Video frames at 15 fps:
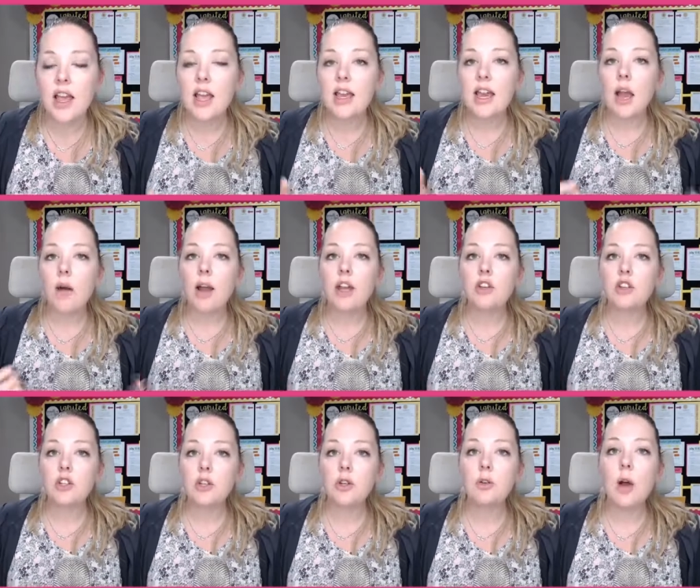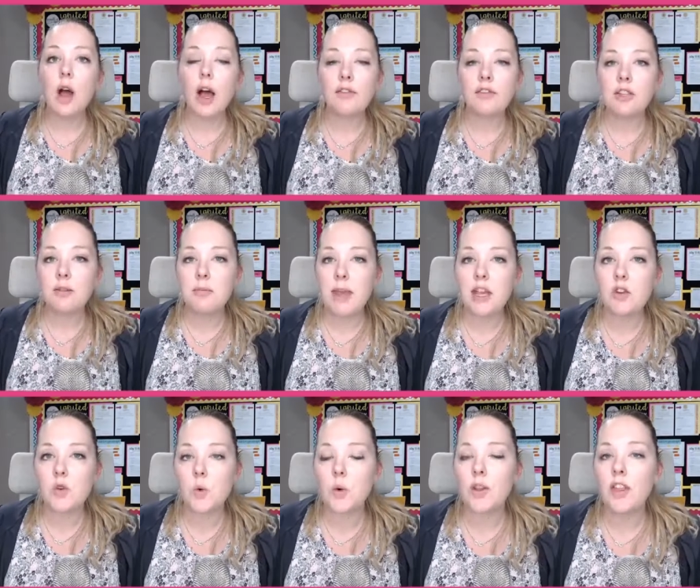Now, I do often make
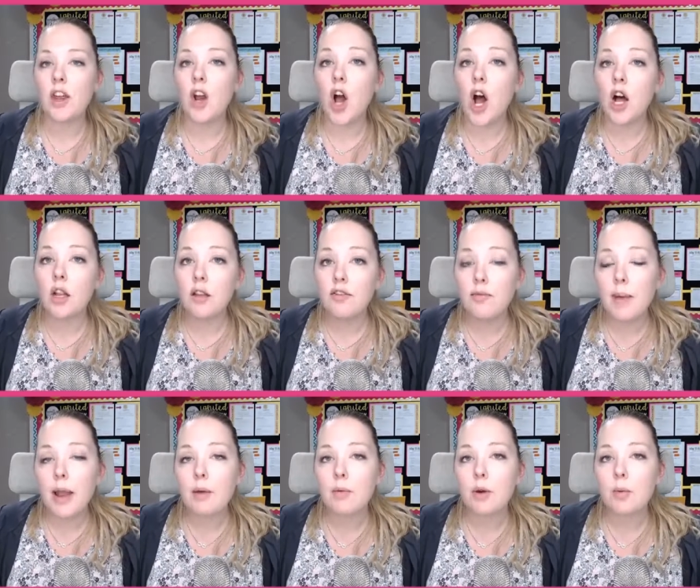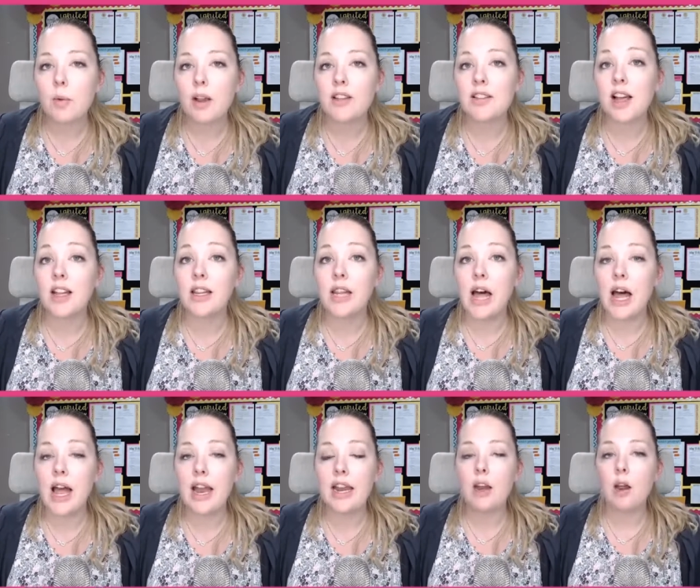sure that all of my rubrics
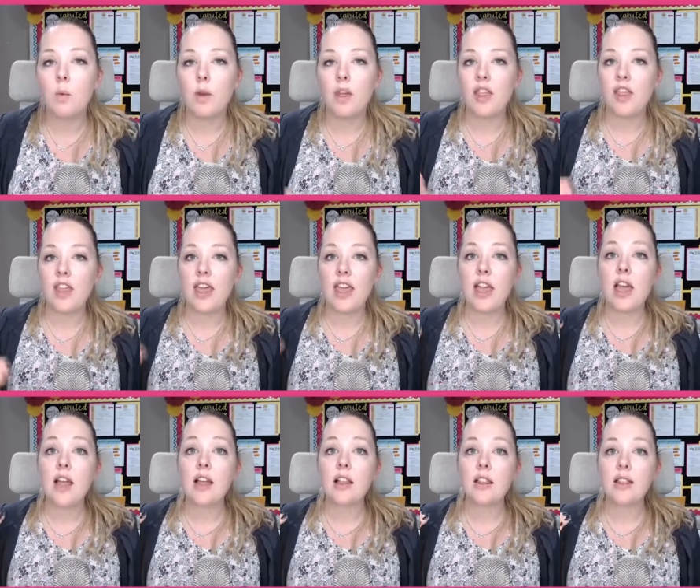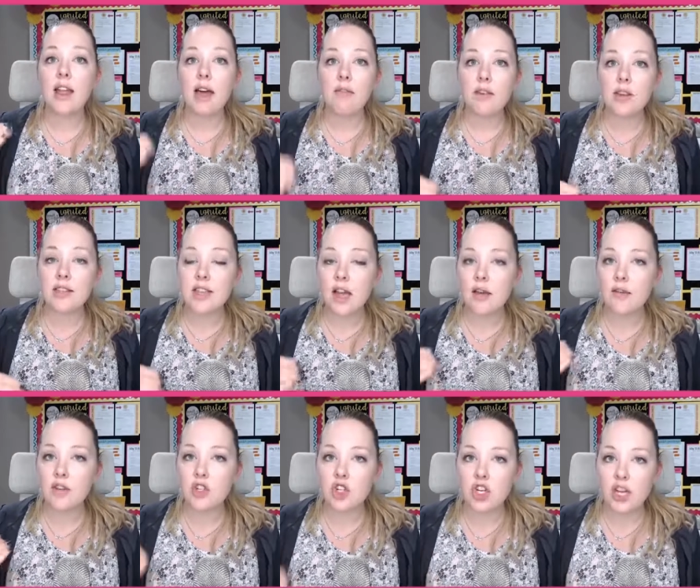align with the levels of
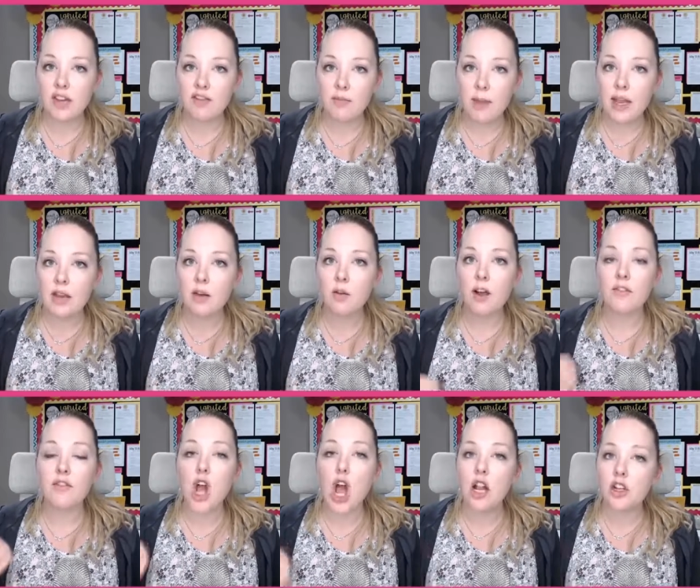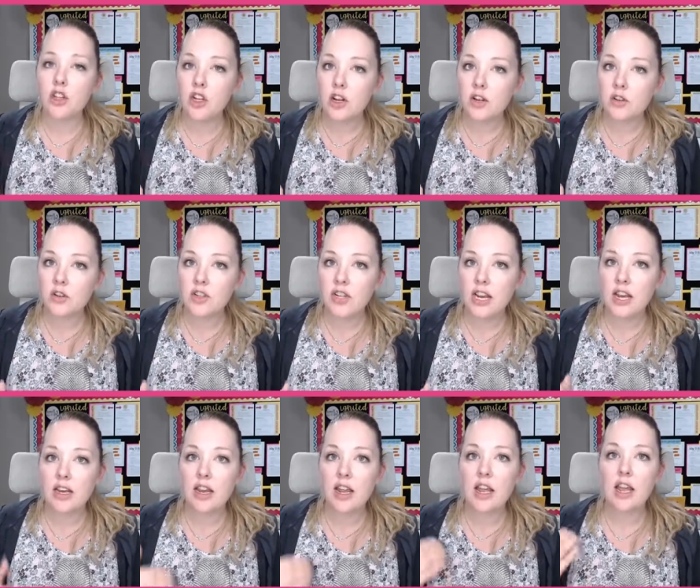achievement, of knowledge and
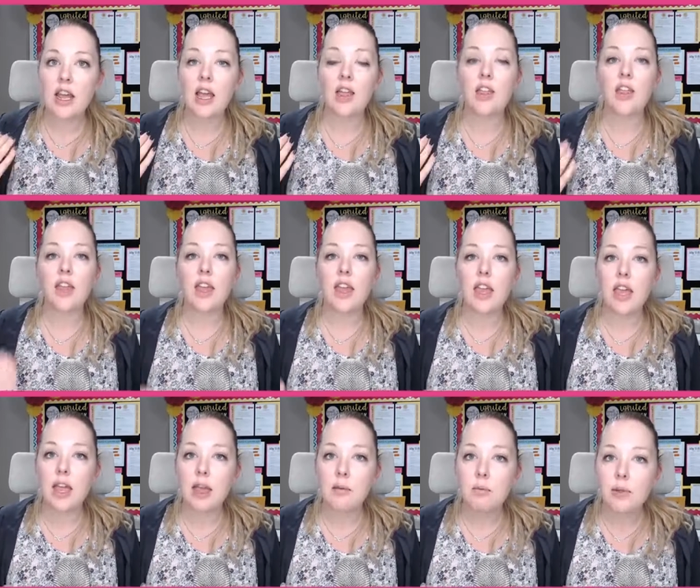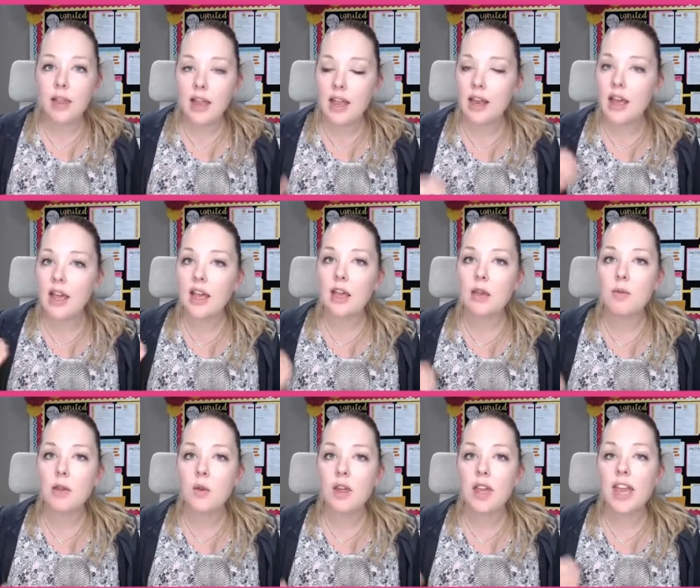understanding, thinking and planning,
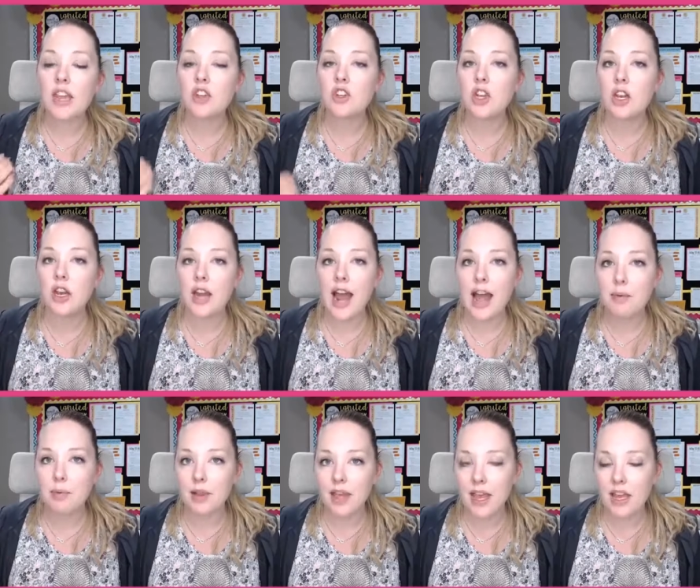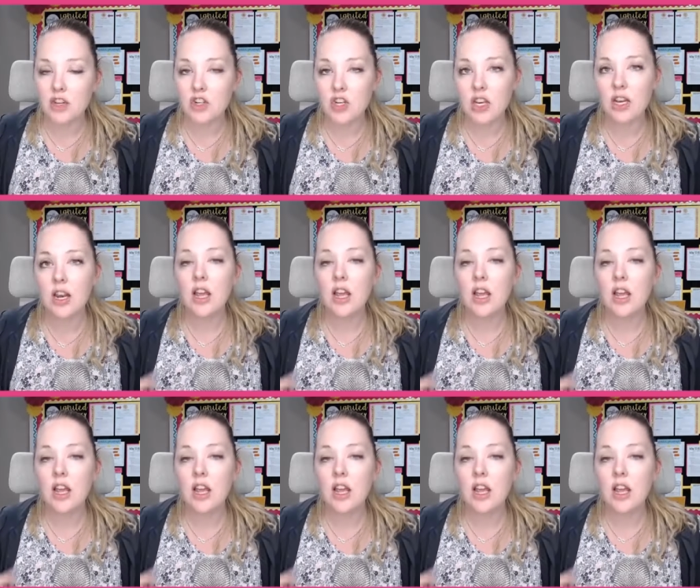communication and application.